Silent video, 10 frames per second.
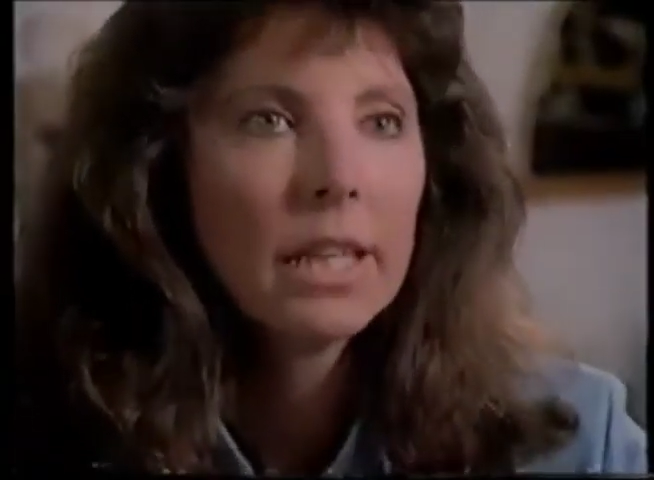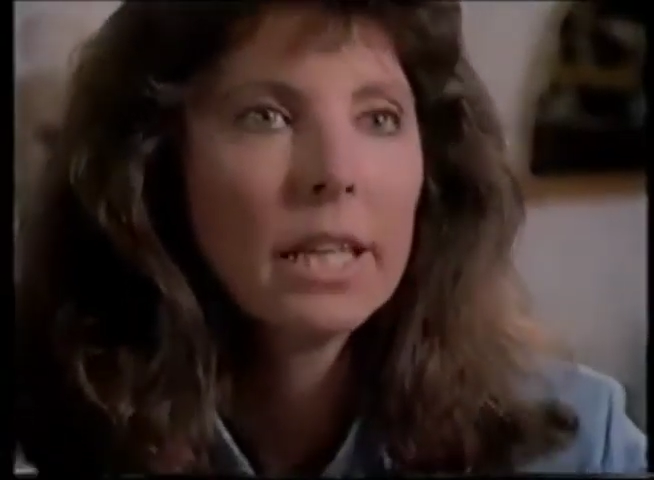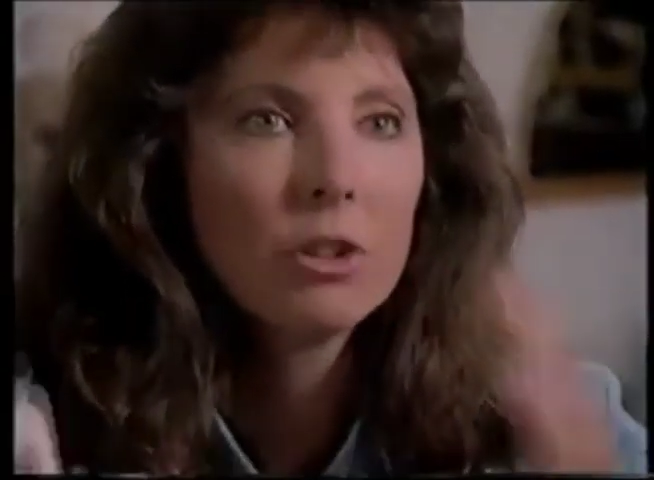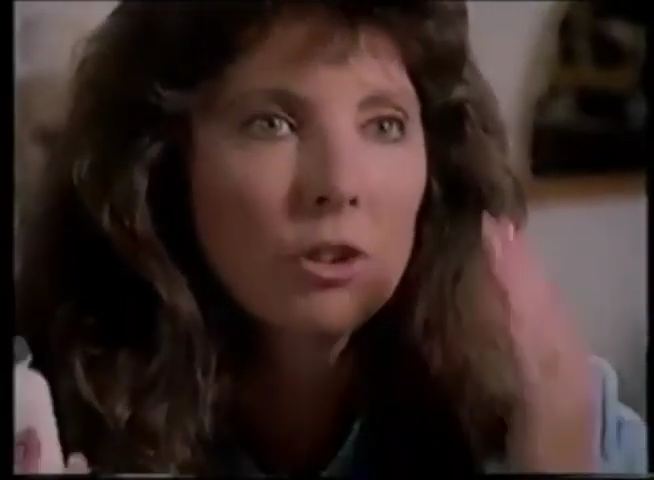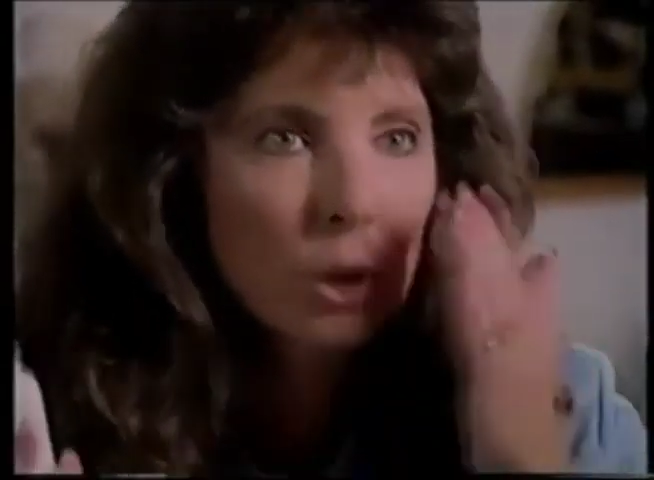
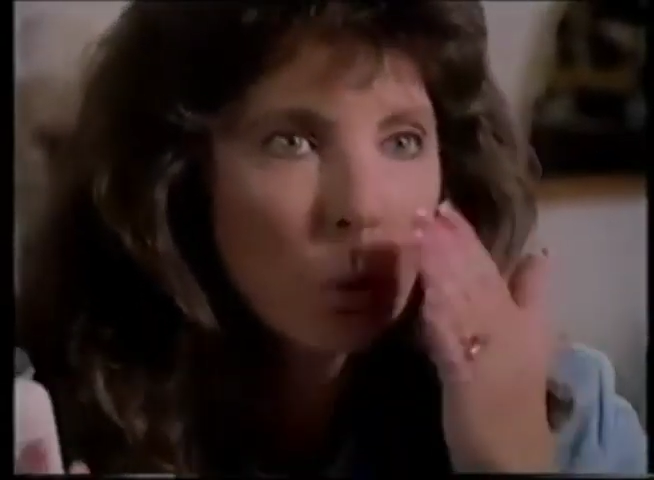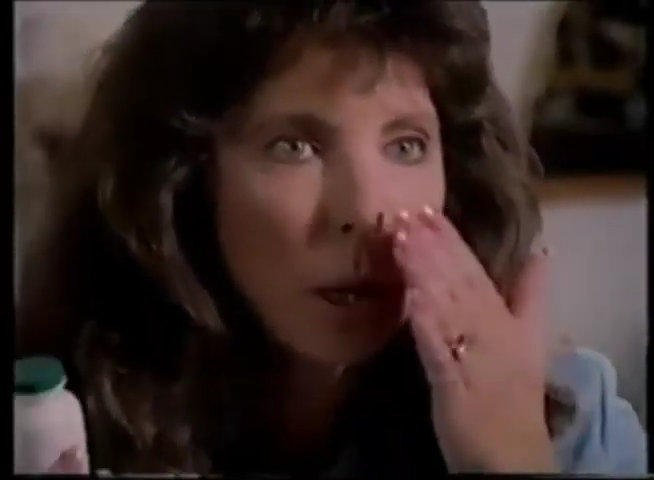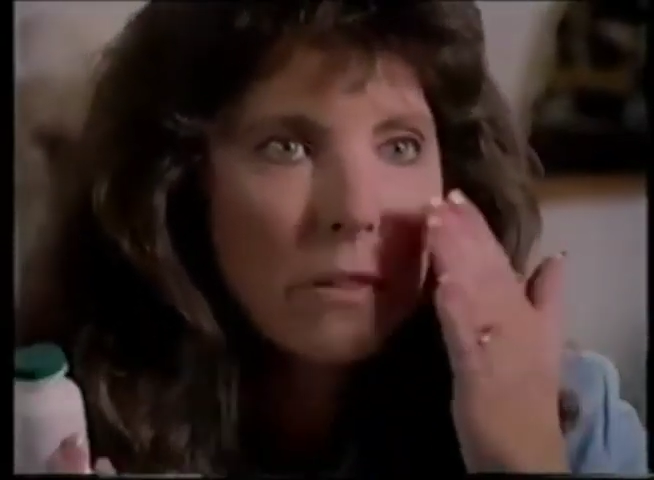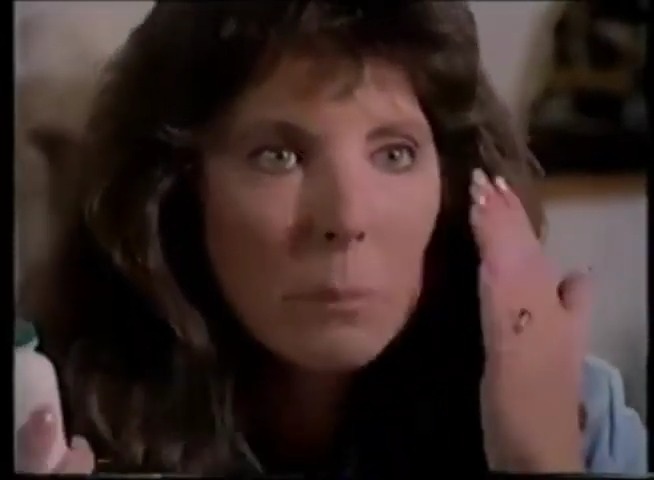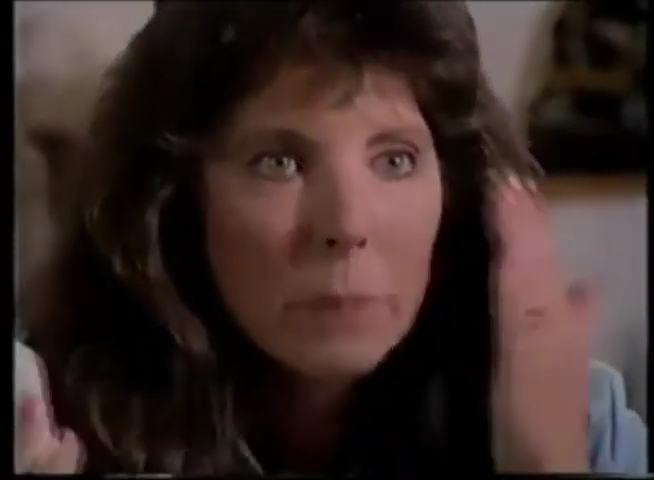It took away
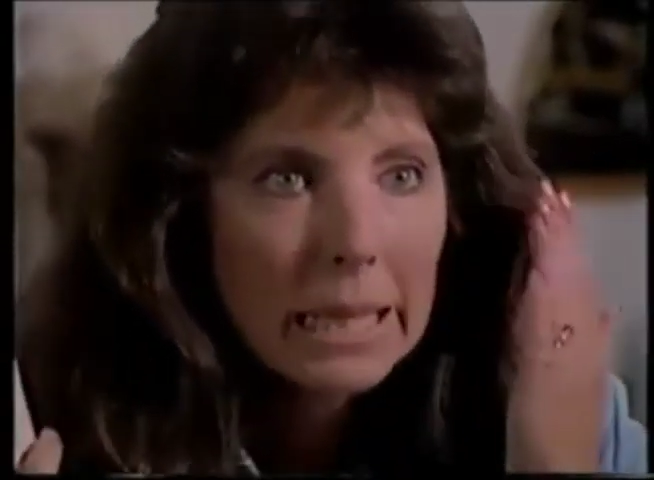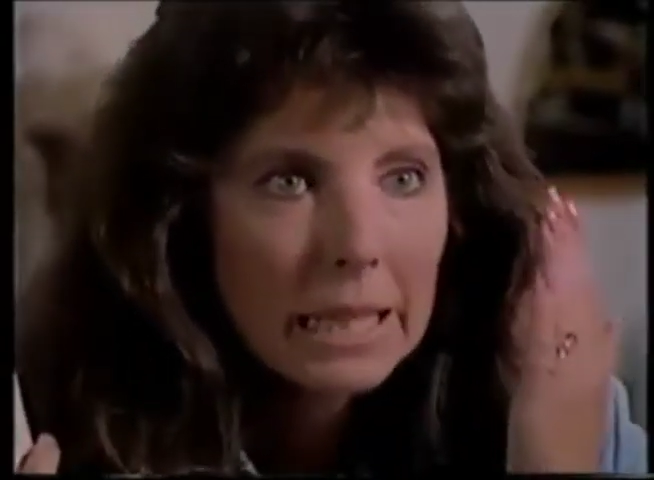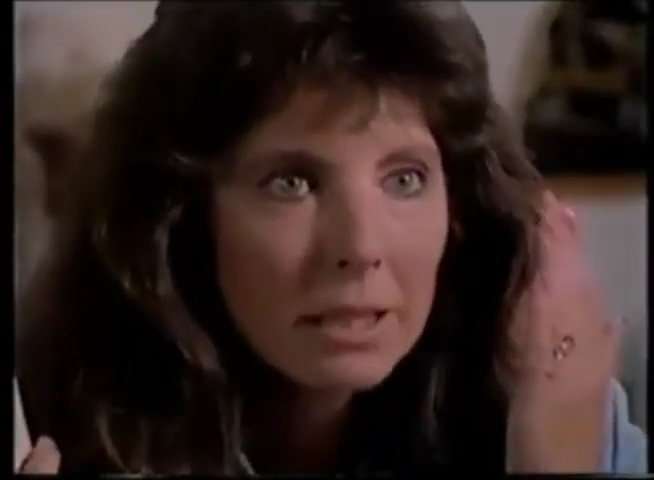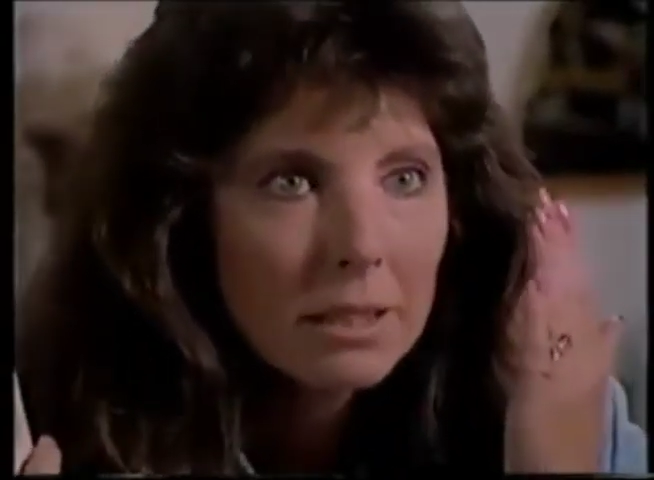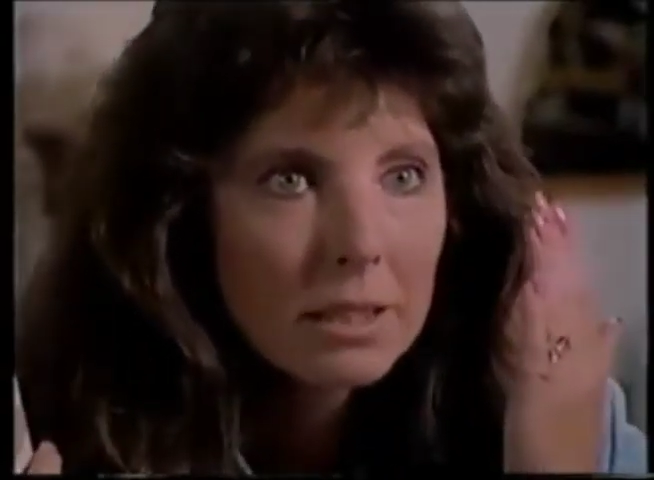the
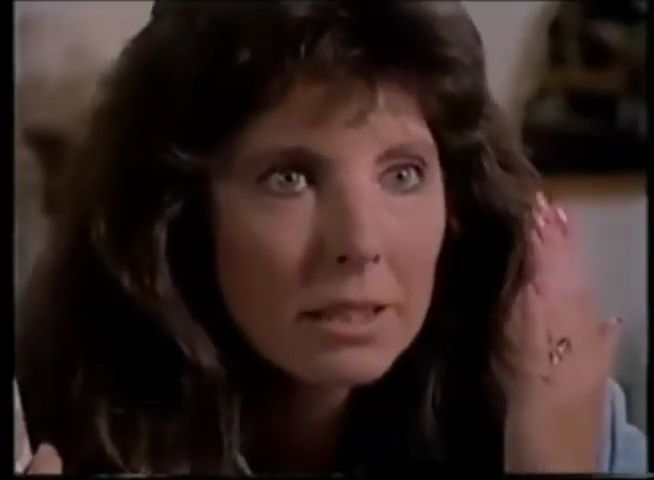pain.